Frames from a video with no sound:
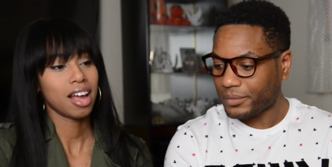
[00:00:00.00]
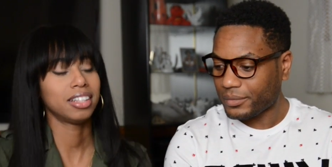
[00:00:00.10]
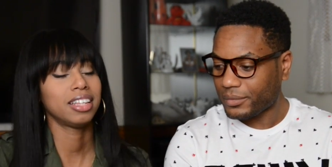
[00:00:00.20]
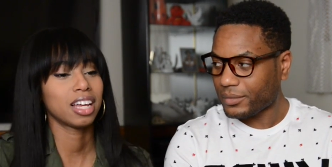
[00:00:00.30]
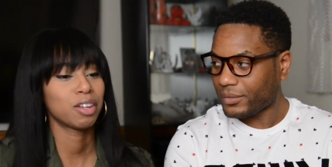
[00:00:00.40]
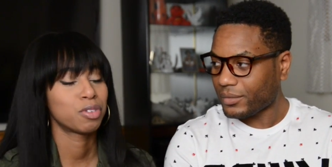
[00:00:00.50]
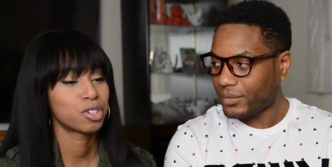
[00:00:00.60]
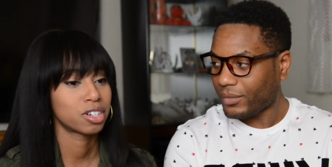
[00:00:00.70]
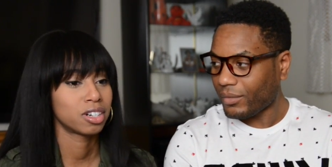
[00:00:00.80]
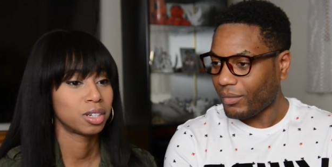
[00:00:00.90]
Speaker 1: I think I for
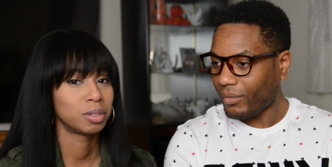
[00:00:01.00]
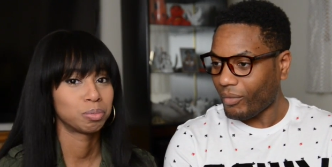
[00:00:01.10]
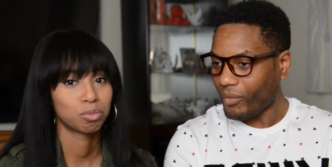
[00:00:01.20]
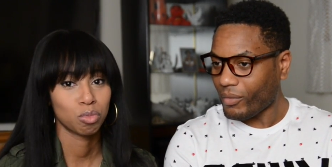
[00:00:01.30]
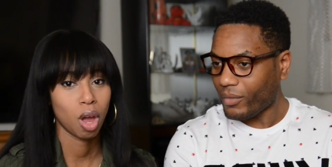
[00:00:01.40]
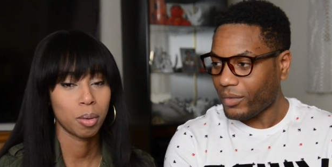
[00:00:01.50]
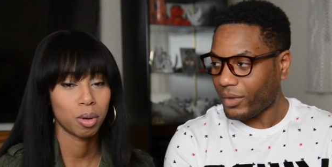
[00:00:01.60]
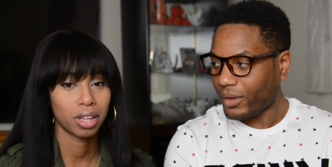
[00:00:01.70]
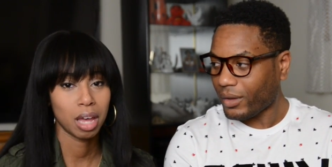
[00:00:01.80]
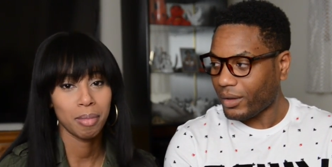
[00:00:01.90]
sure
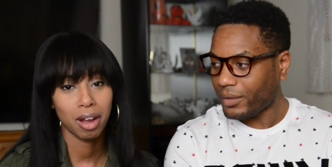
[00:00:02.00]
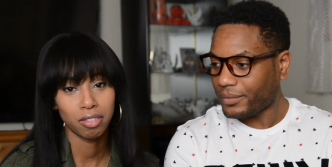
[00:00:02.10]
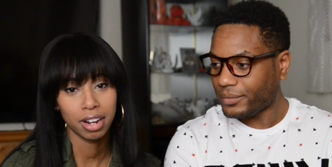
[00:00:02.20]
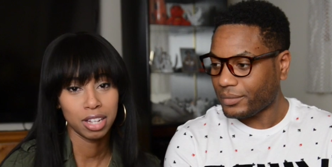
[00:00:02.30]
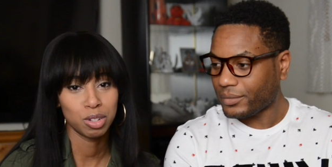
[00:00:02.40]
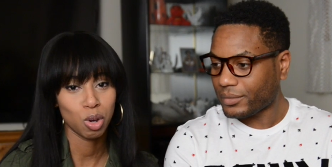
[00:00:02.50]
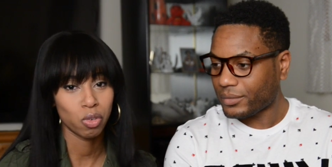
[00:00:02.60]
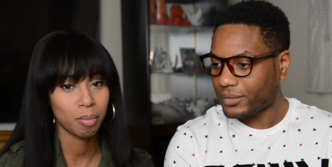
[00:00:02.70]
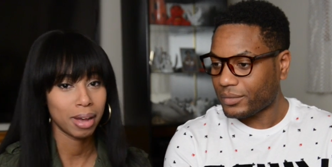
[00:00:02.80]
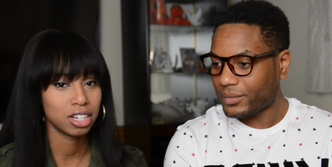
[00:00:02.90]
probably get my Range
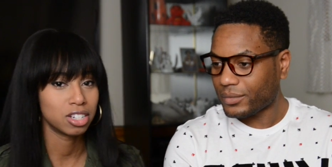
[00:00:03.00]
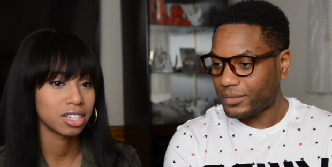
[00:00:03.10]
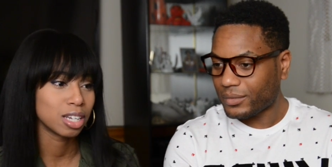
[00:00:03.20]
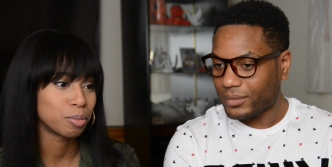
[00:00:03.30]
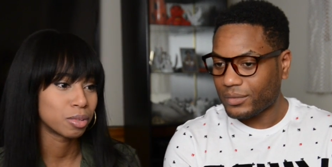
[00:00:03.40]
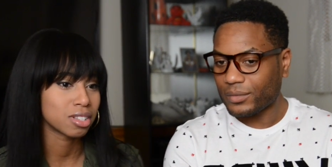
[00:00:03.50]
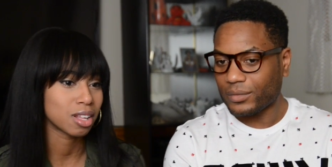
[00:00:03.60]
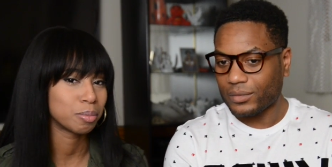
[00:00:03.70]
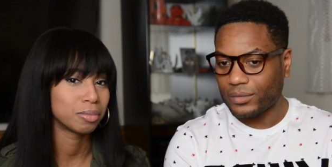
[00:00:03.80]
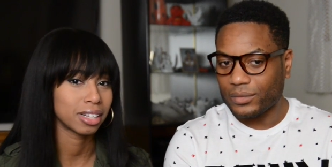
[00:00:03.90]
Rover, my Jeep, or
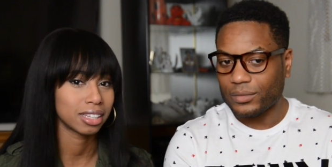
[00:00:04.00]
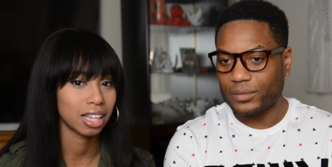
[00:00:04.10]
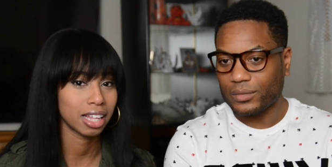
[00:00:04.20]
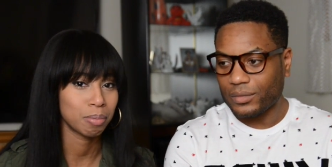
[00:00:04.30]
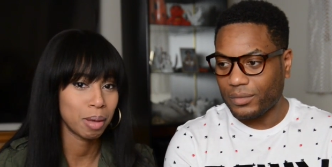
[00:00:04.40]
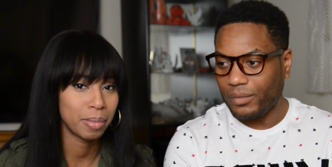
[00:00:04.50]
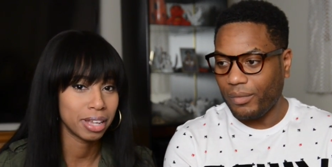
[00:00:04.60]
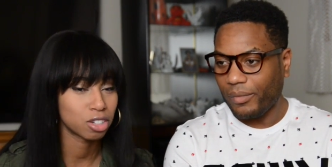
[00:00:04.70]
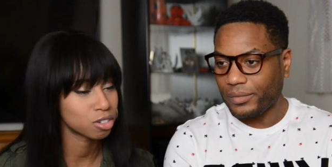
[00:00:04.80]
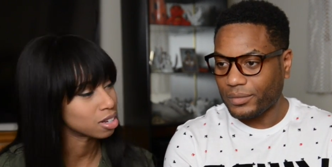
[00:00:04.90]
something like that, like my
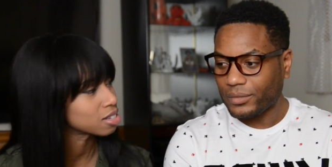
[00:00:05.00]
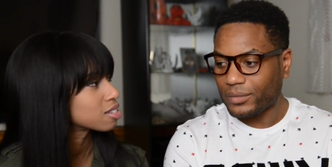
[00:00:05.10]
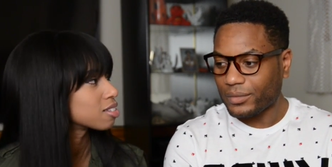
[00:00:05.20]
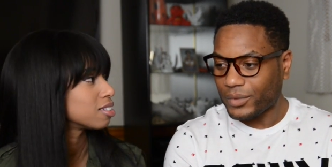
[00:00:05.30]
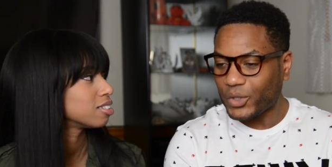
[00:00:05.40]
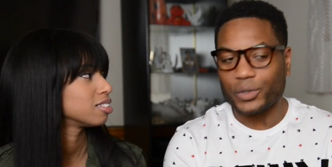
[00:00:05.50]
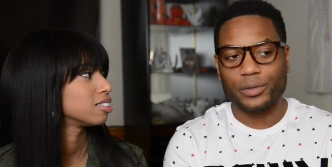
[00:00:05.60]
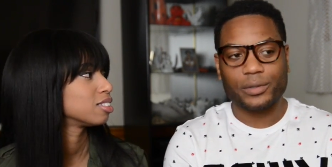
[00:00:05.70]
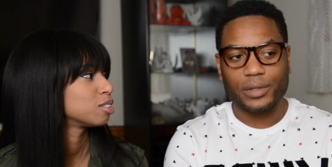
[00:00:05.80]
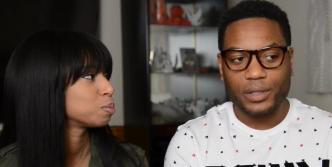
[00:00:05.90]
big trucks.
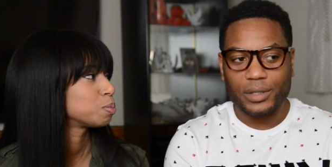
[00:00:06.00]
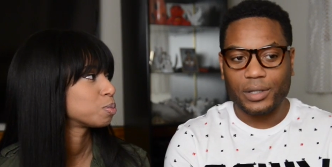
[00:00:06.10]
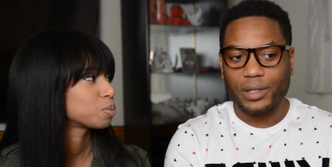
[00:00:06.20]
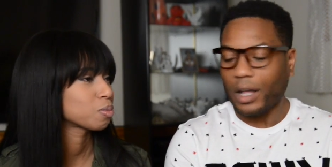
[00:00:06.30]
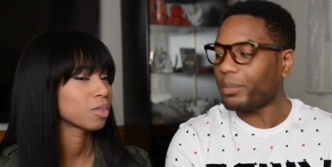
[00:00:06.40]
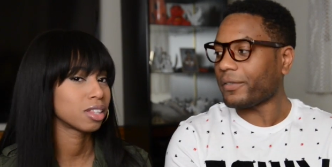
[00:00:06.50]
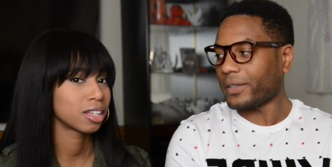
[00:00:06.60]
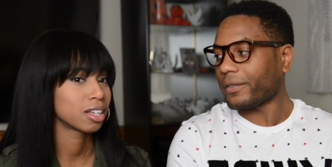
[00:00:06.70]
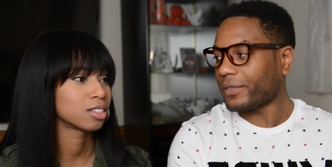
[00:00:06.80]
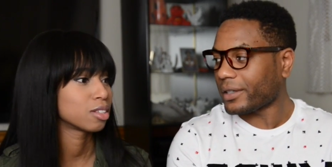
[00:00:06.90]
Speaker 2: True. I'll pay
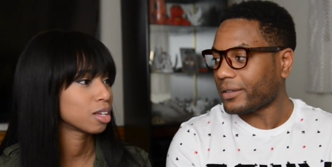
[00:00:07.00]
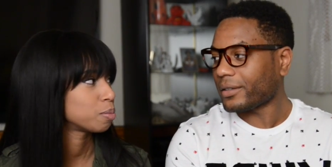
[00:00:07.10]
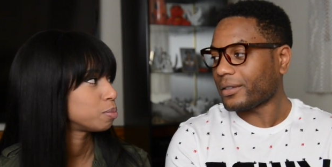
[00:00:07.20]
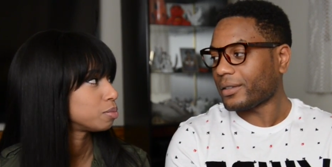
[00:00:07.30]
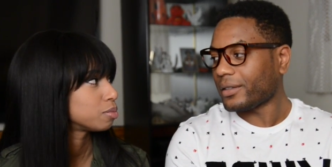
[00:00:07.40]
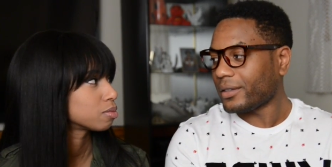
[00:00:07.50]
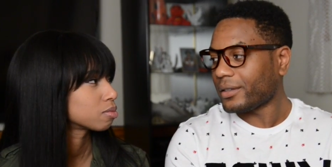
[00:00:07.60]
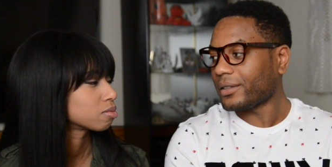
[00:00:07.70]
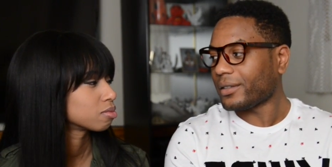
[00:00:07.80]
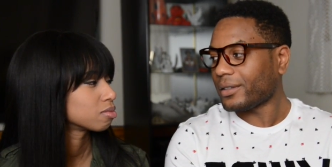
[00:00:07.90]
for Netflix.
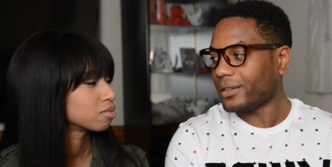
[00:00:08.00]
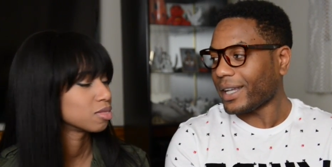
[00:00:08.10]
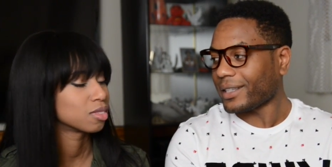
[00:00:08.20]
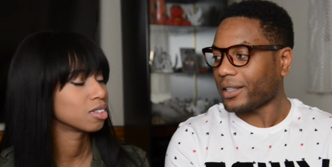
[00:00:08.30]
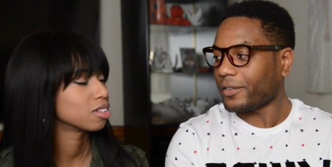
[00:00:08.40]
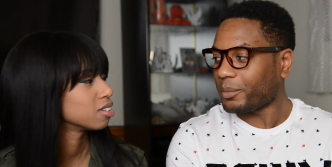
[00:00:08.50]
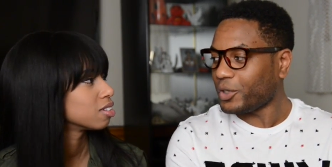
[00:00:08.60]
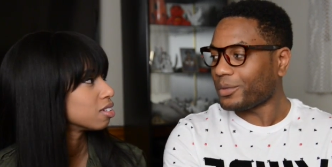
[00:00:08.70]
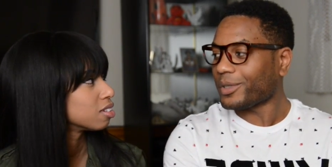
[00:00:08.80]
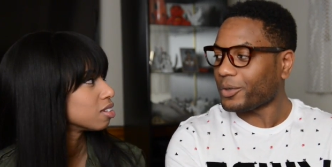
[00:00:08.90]
Like instead of
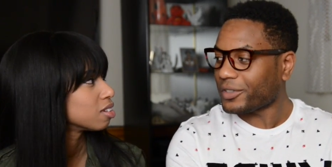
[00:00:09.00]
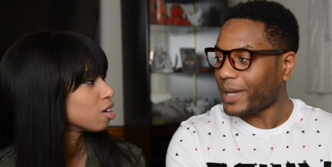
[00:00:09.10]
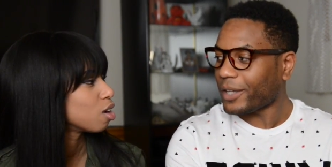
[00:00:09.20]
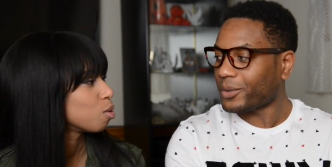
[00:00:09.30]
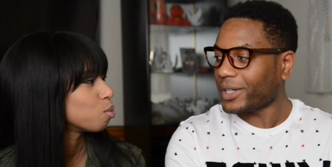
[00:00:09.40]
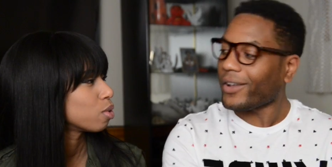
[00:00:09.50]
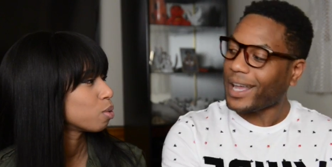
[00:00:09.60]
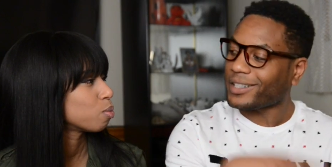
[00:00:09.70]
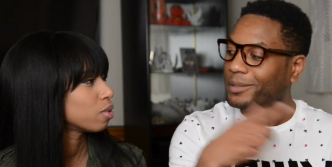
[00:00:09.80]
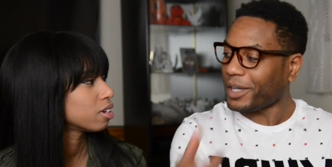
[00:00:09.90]
using Dom's password, I'll
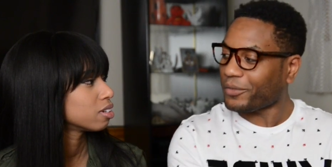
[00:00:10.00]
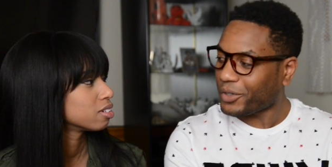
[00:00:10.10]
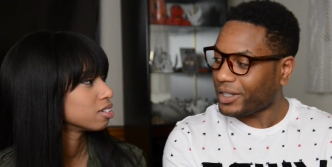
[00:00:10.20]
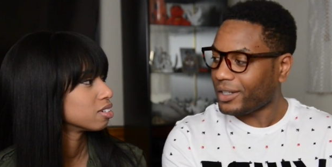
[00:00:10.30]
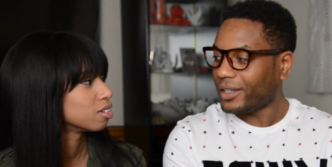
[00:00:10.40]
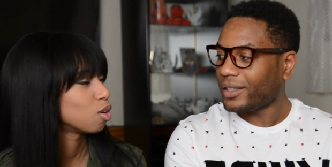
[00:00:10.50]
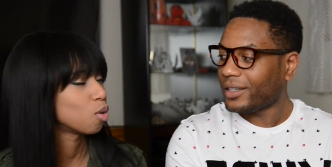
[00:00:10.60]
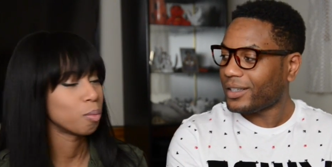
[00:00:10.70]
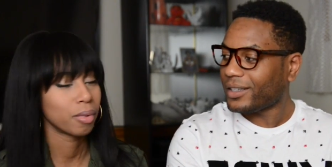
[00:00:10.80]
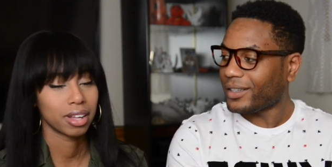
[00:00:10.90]
oh, actually pay for
Speaker 1: it.
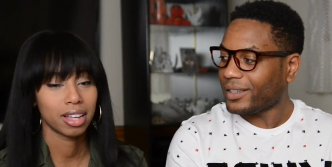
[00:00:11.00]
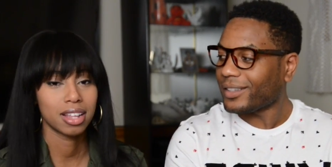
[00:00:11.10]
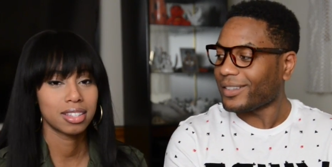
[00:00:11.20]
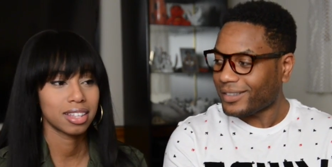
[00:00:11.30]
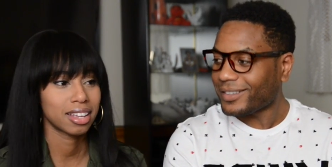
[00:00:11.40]
Oh my! It's